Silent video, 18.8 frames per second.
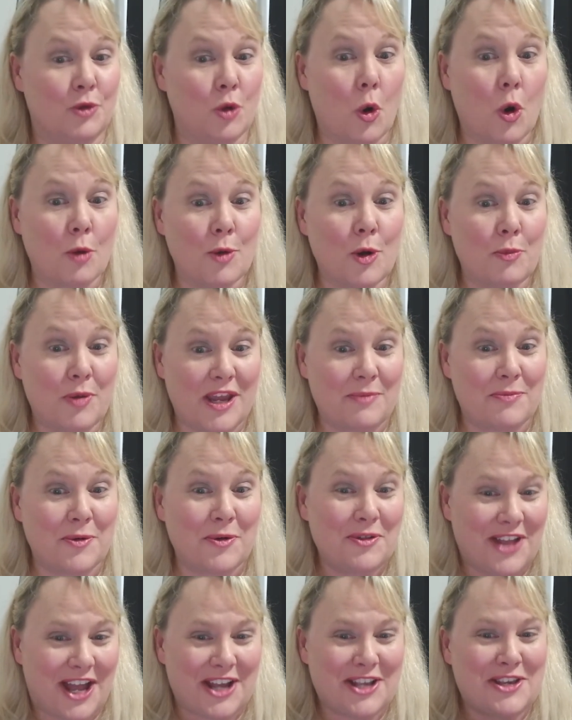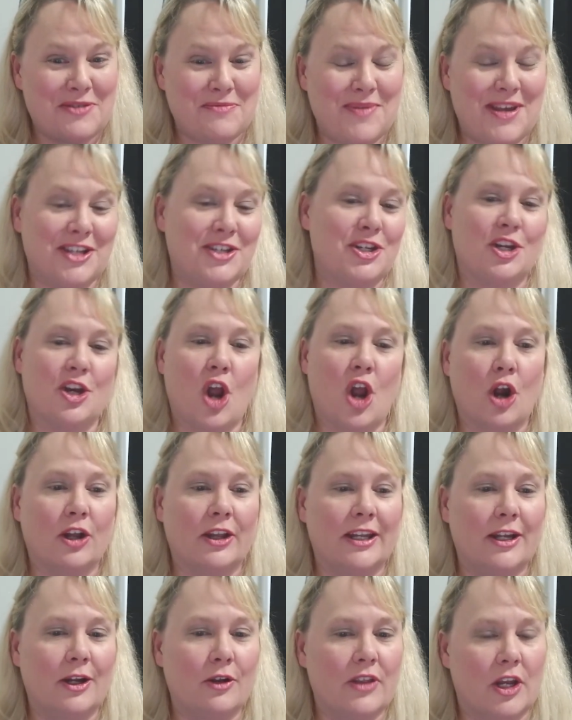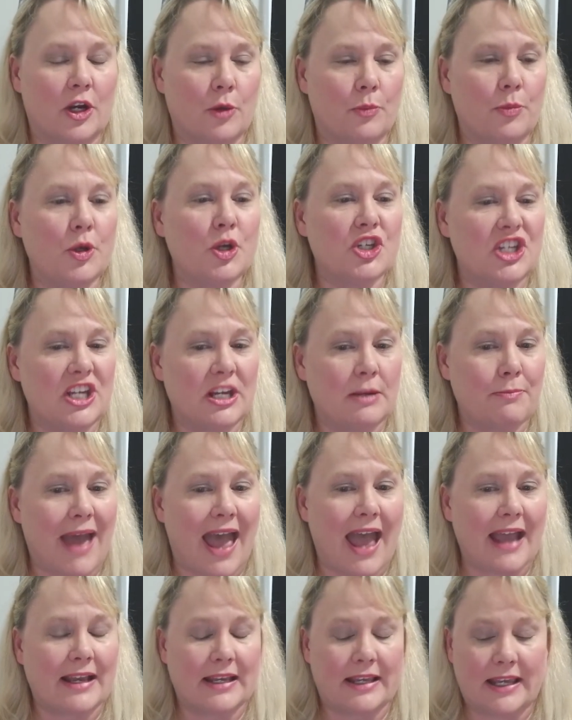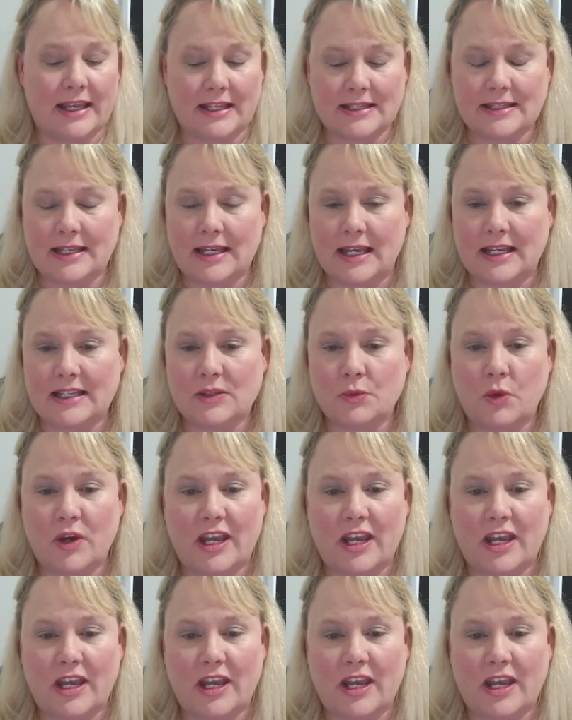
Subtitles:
normal people, like you mentioned earlier, that are pushing back against this.